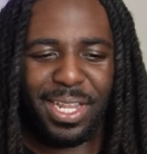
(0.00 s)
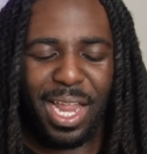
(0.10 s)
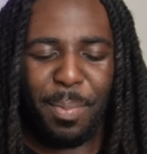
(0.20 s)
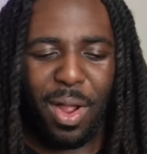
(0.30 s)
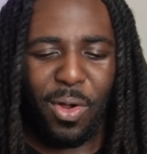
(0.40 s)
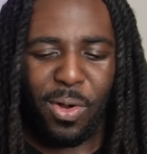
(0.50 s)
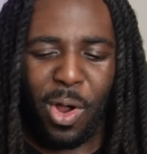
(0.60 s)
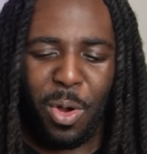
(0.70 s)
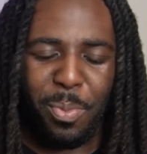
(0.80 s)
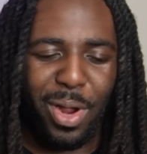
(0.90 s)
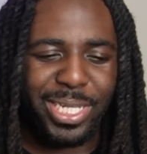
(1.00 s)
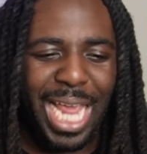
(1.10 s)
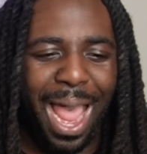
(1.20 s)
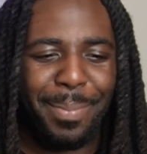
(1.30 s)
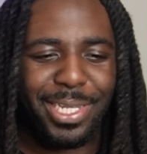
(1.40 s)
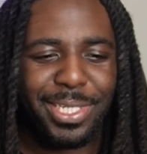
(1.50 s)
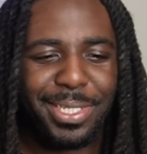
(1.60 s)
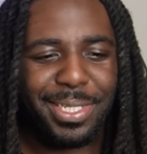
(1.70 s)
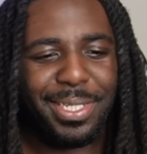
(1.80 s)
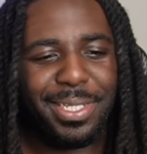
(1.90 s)
Feel like my no, old homeboy Thomas.
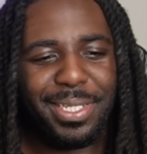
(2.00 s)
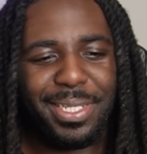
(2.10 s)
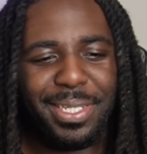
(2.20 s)
Him. Fine,